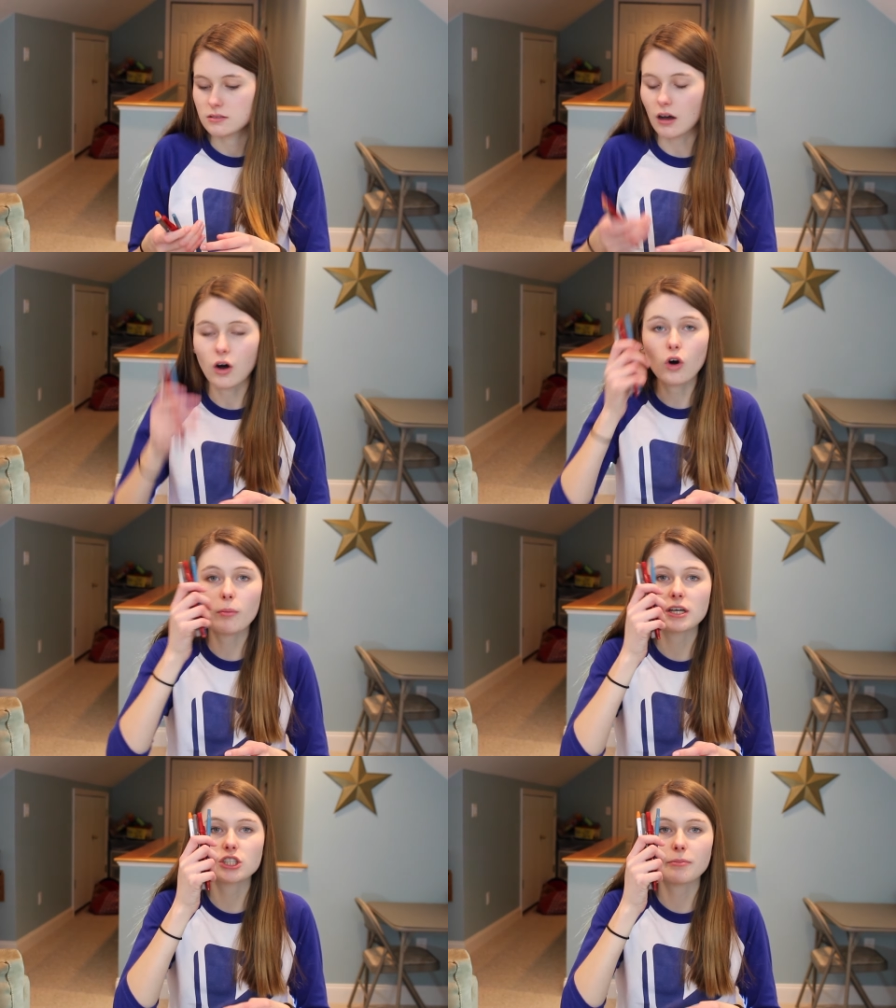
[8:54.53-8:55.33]
a whole
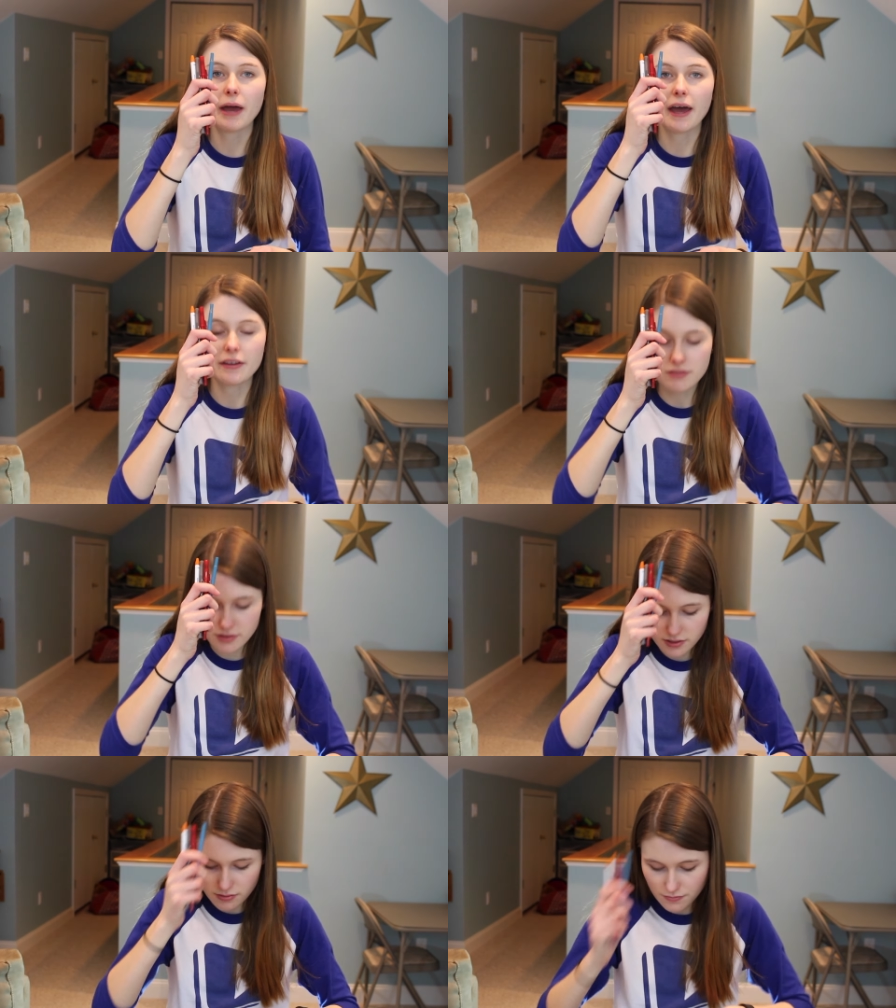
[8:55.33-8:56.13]
bunch of
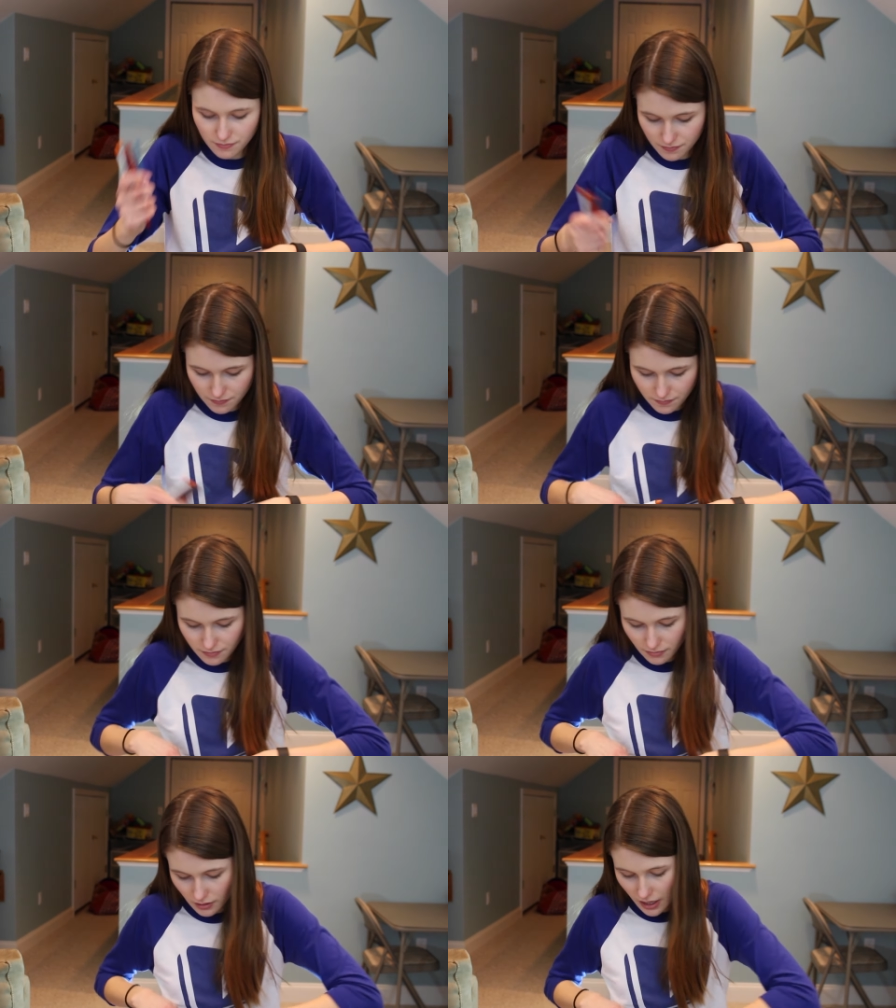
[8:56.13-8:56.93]
pens
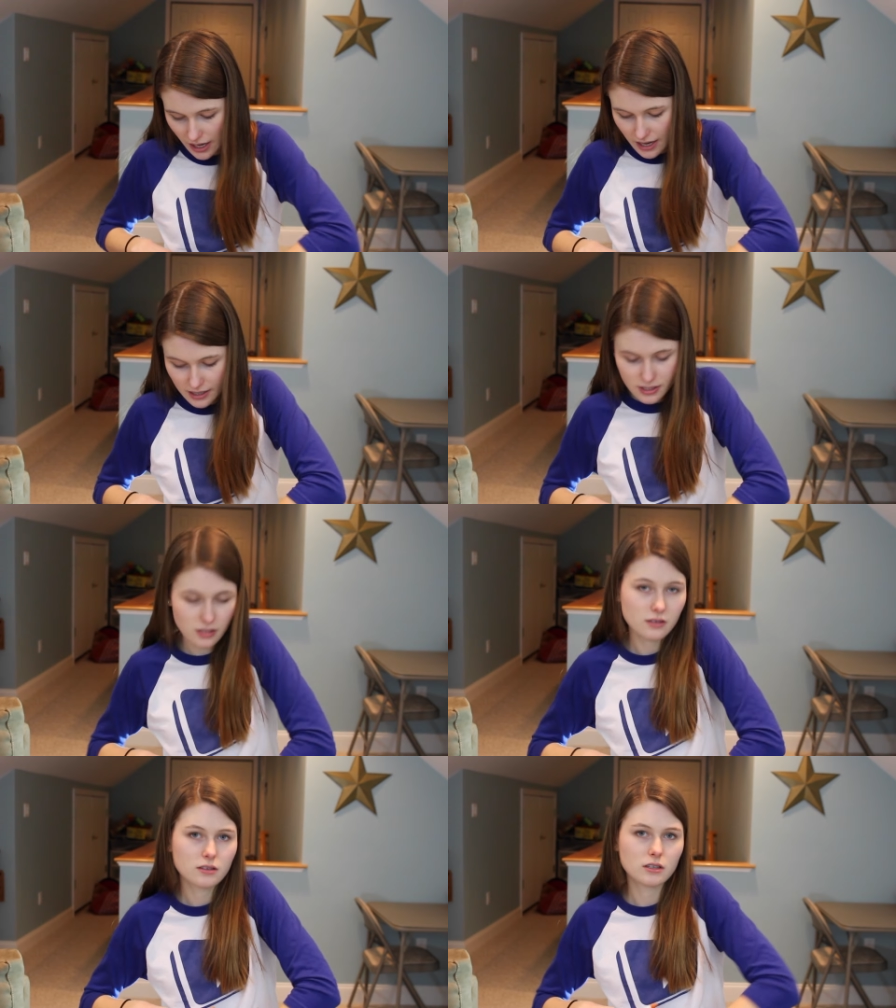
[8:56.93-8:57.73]
and
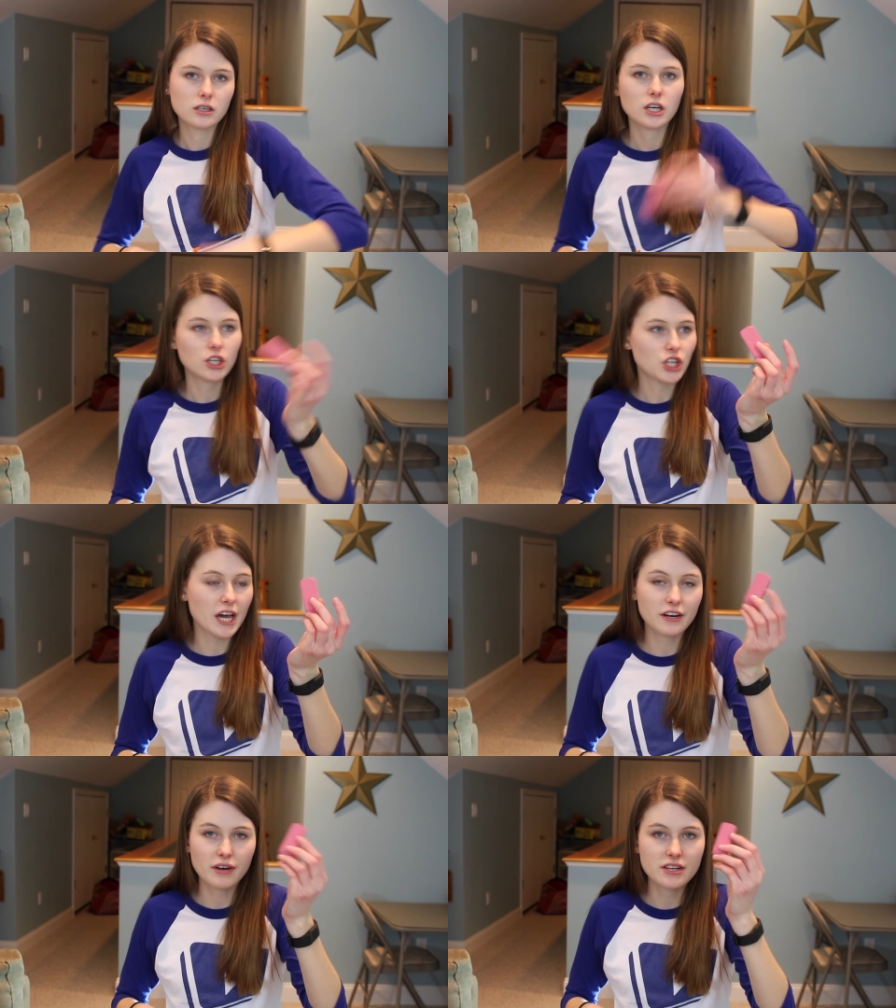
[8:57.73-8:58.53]
a
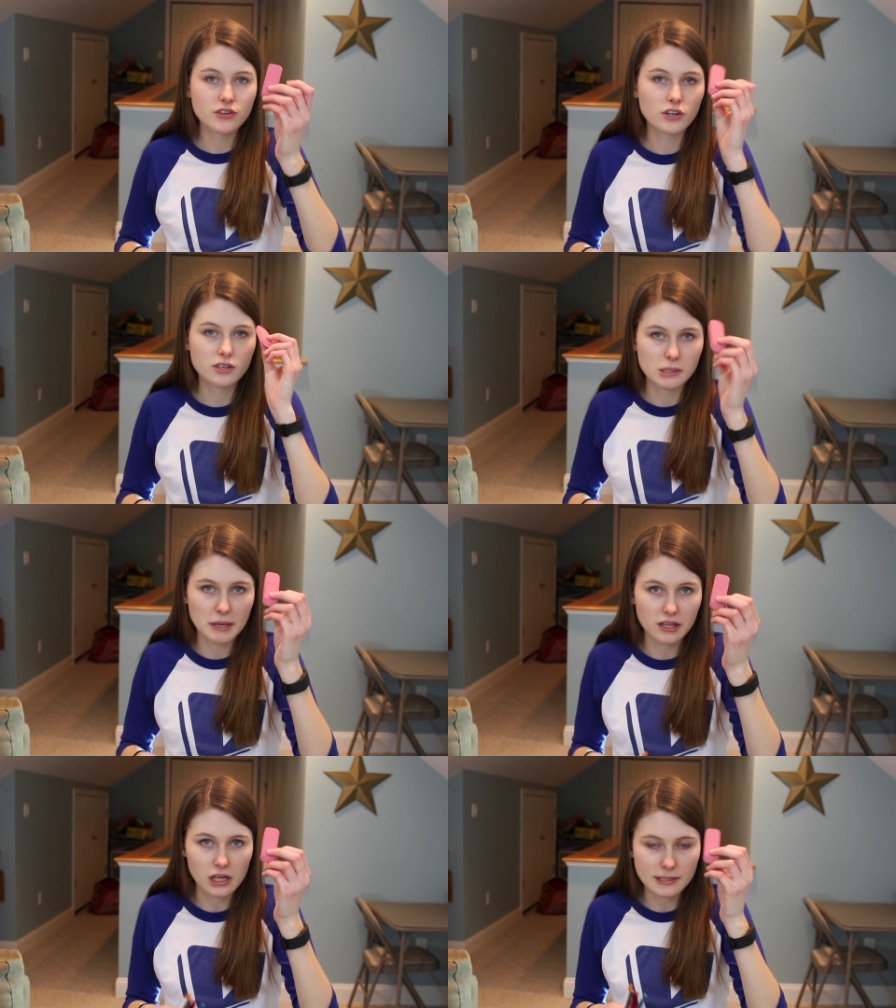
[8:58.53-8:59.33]
giant eraser, because I
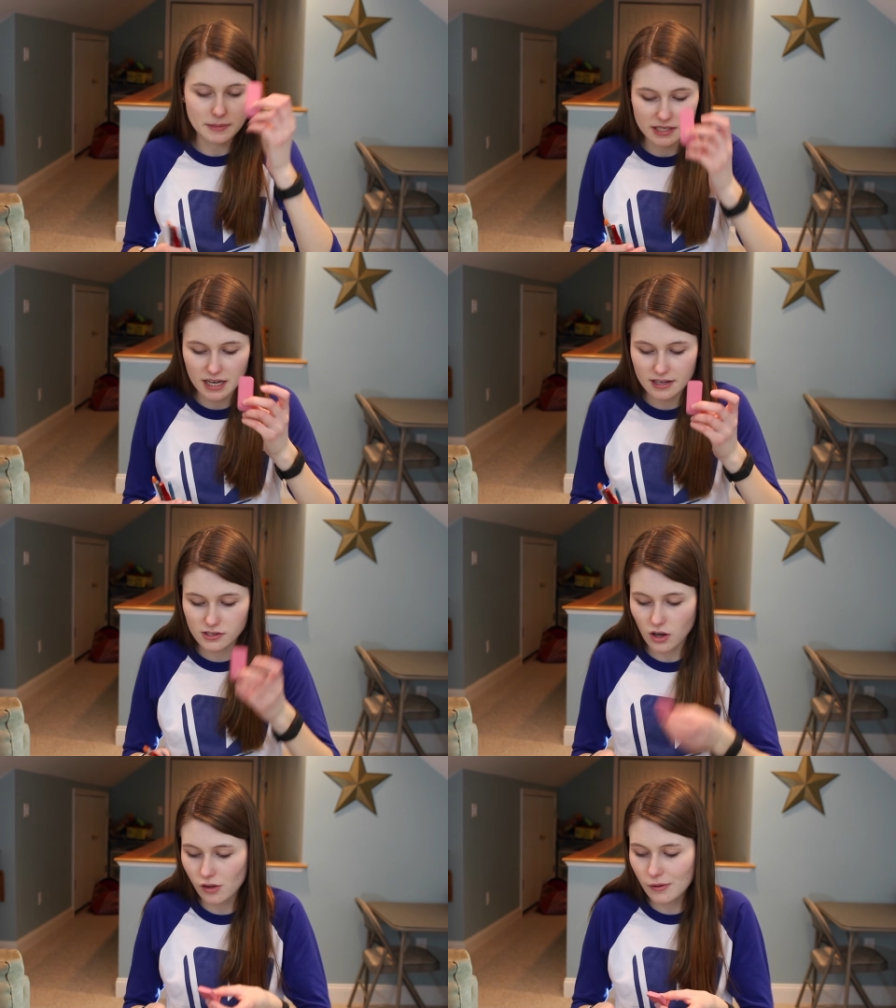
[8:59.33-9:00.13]
make lots of
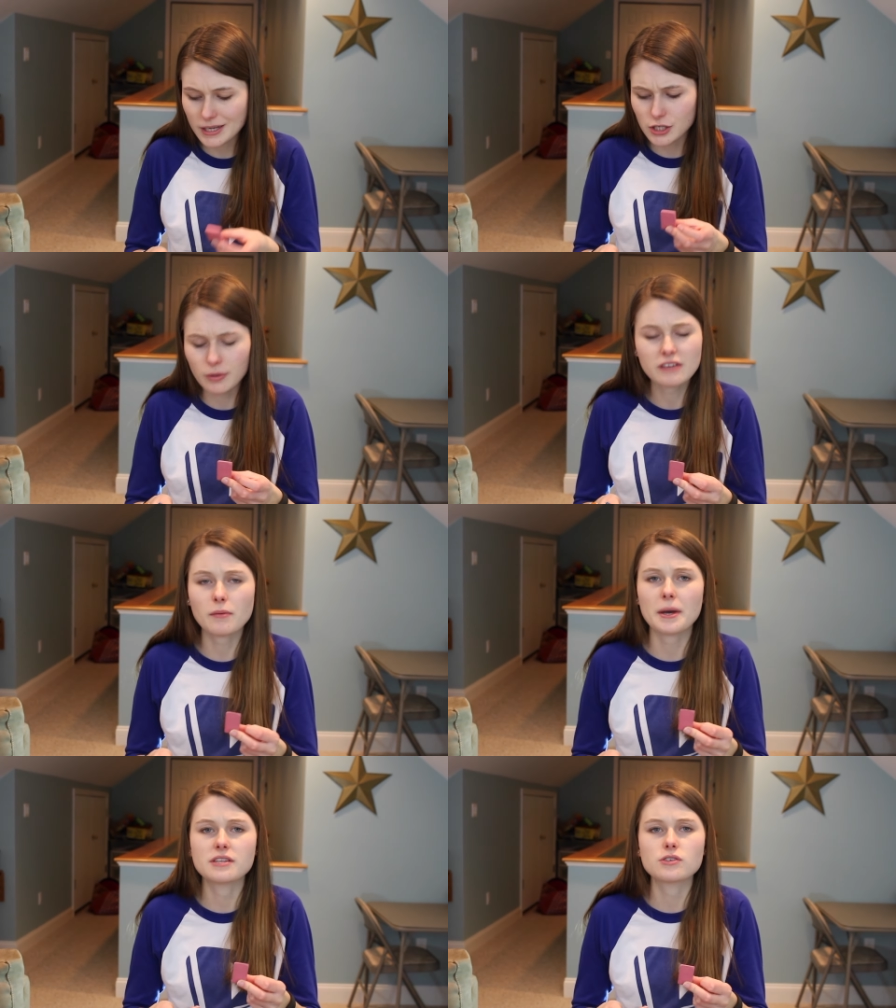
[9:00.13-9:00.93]
mistakes. Although I don't have a
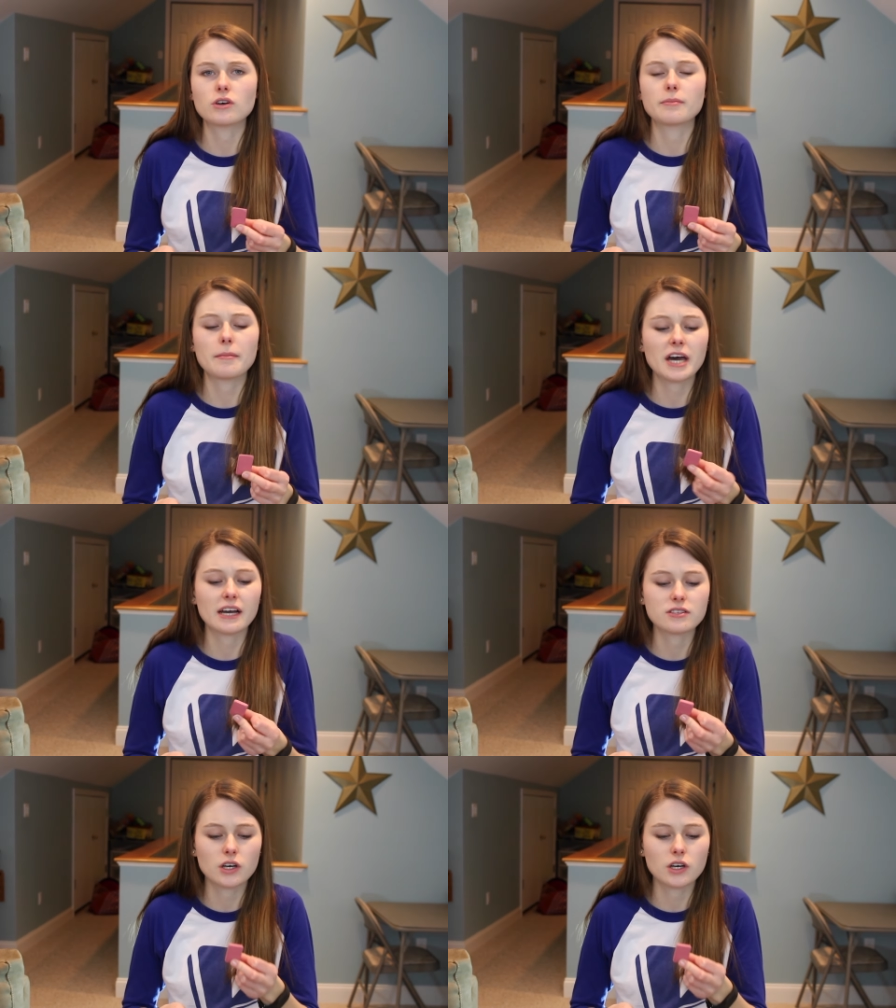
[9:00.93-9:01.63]
pencil in my bag,